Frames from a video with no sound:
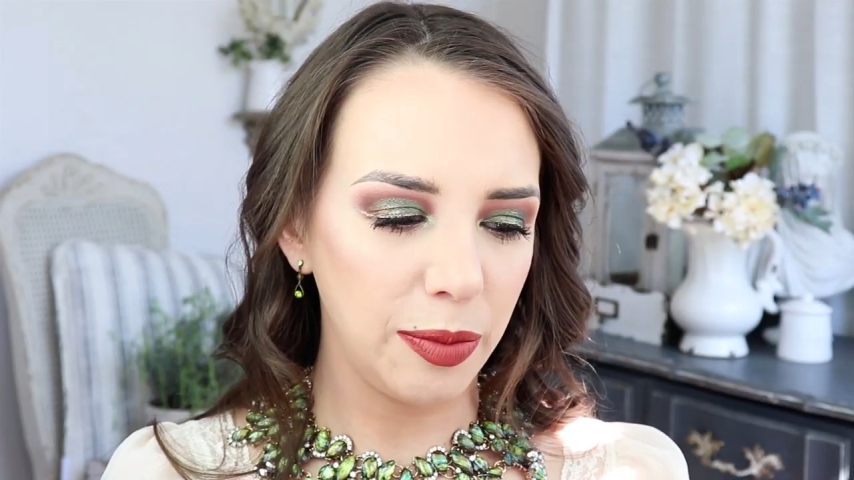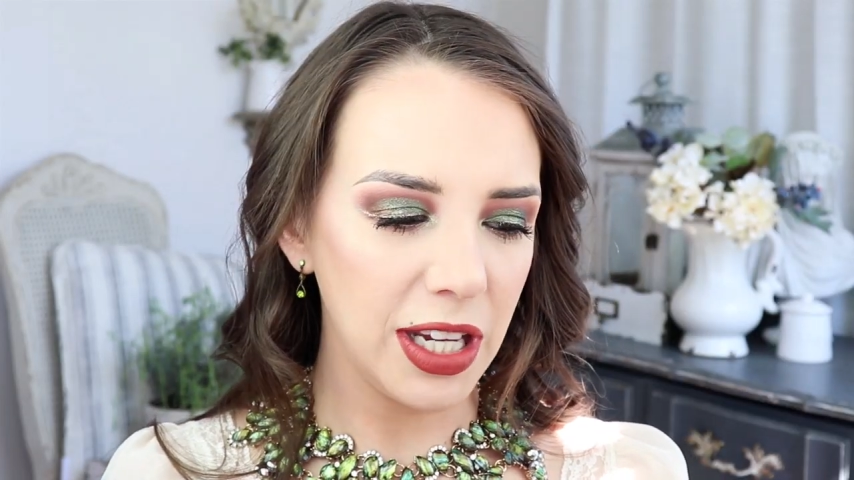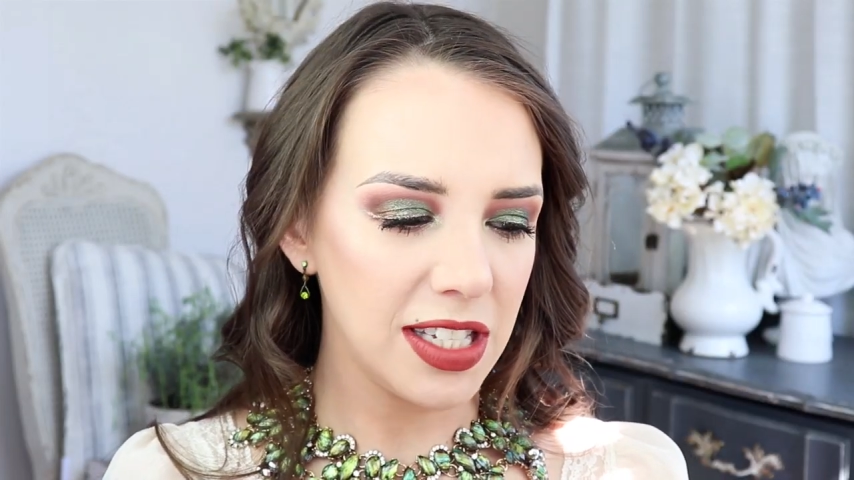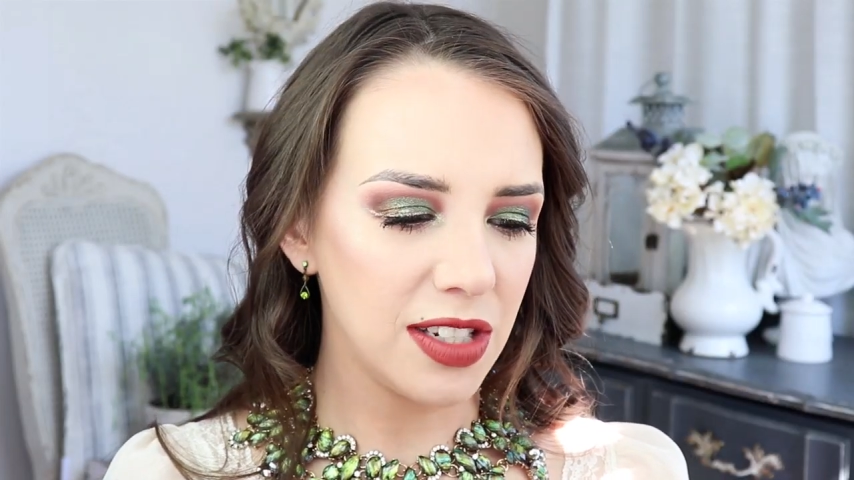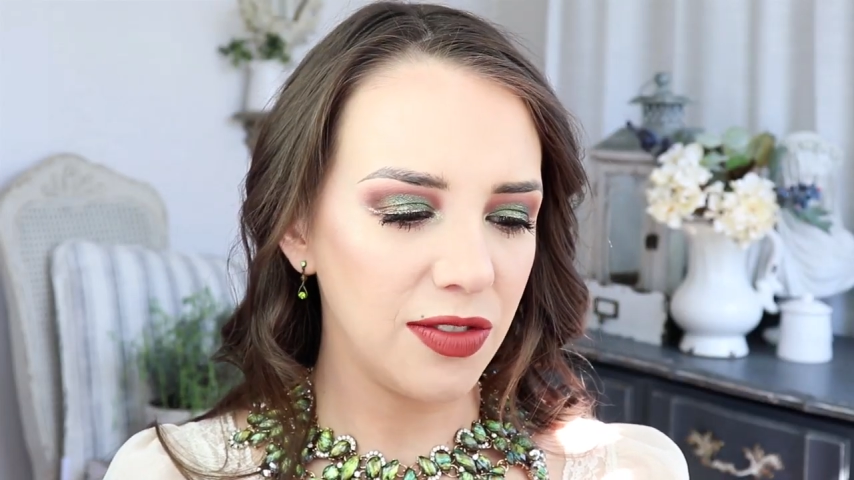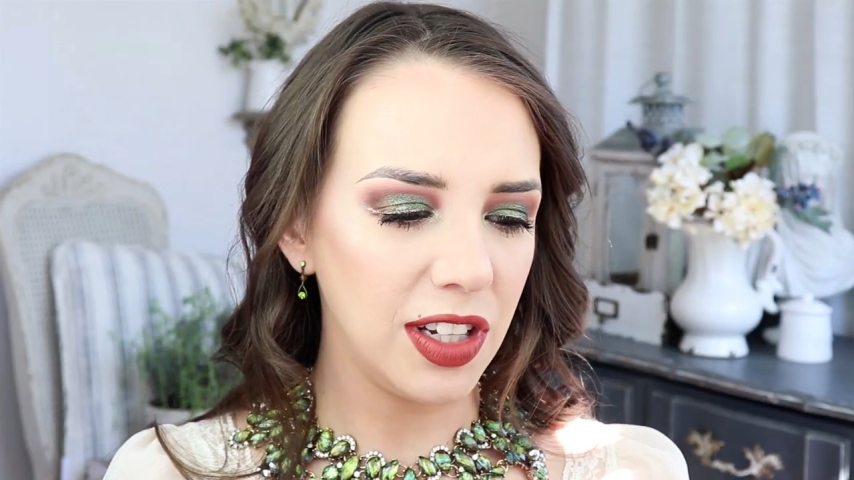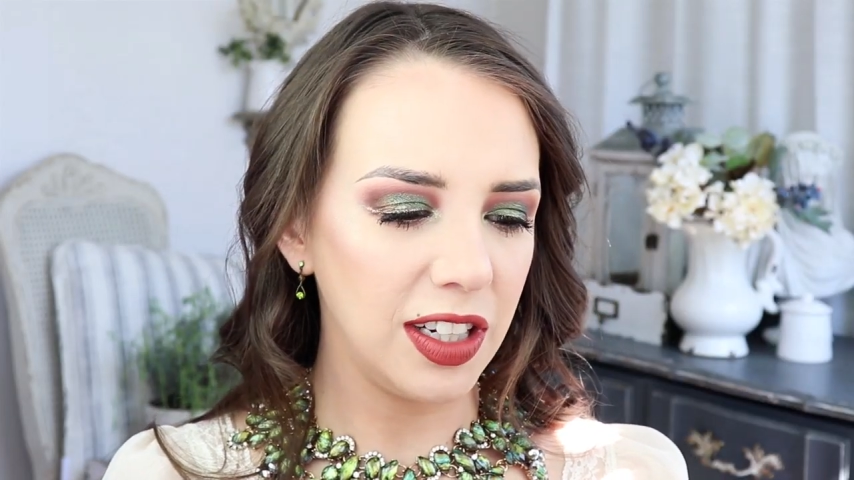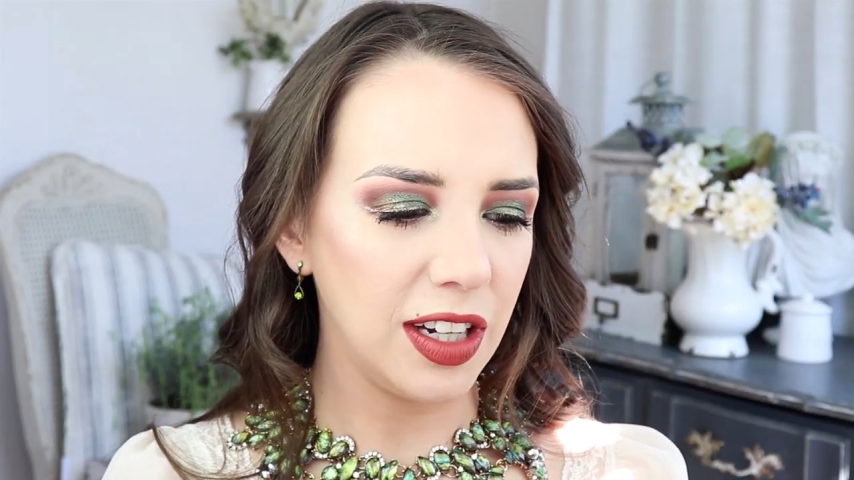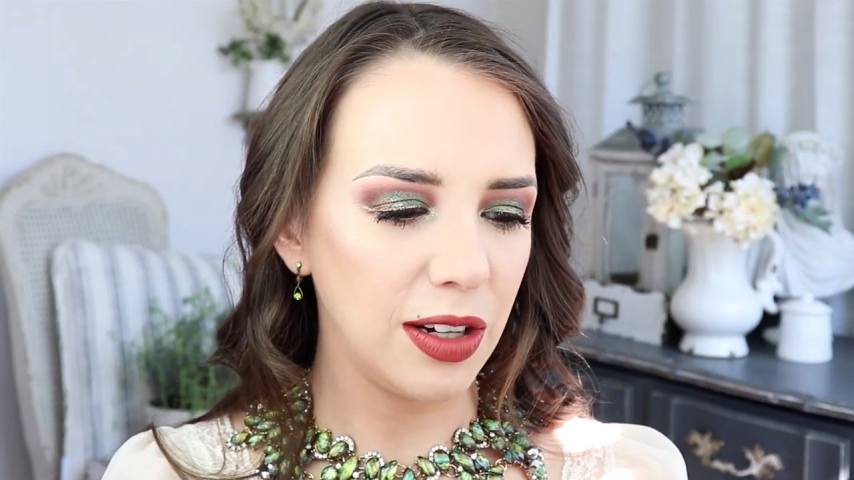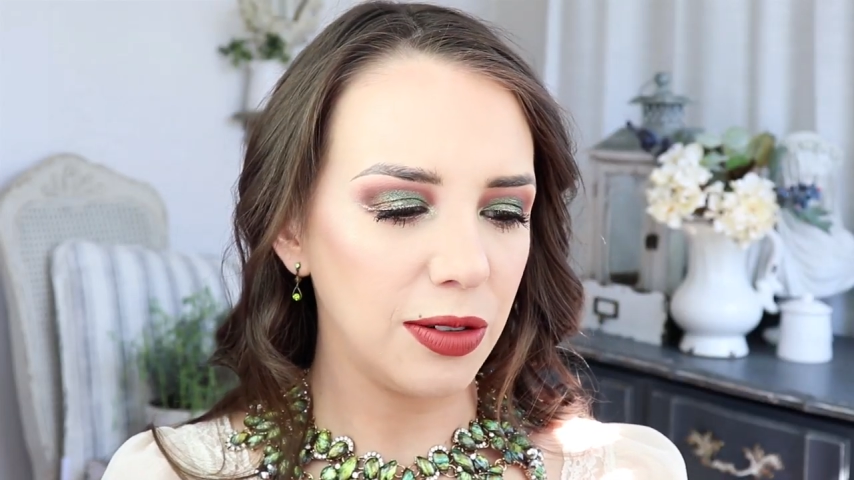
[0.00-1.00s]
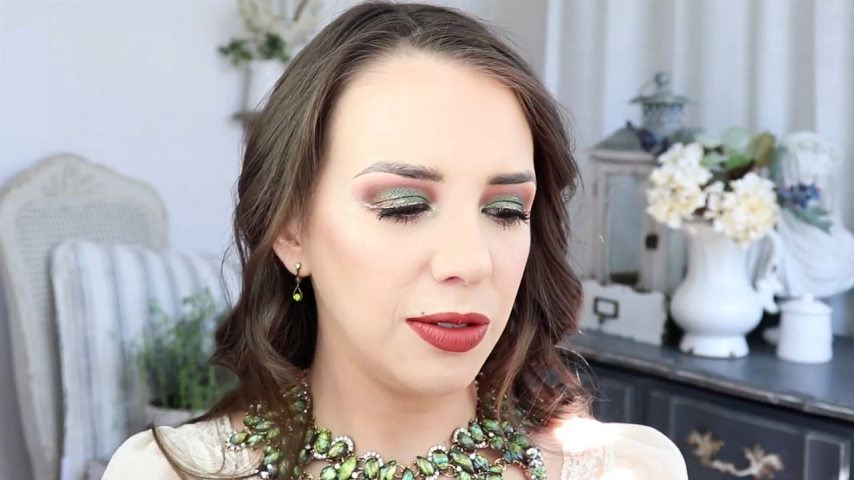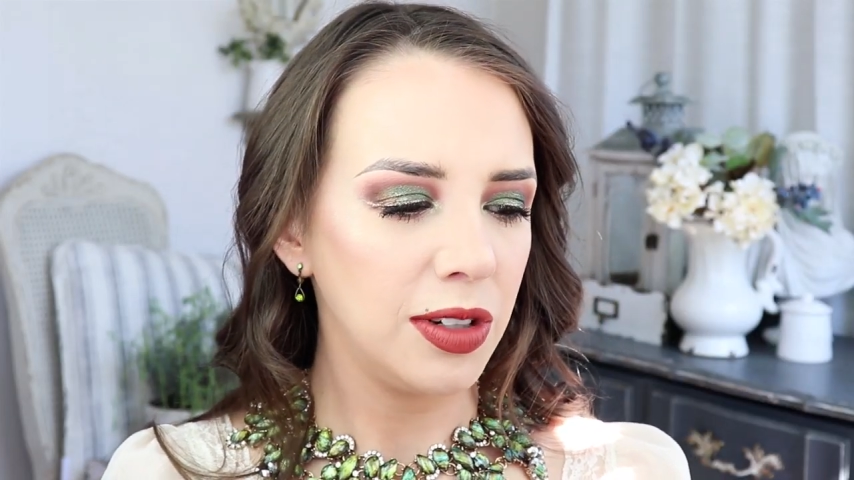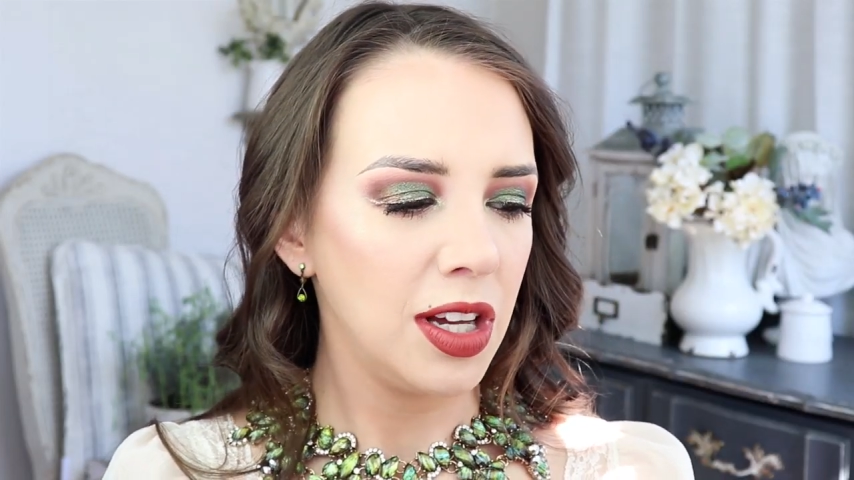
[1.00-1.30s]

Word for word: based video,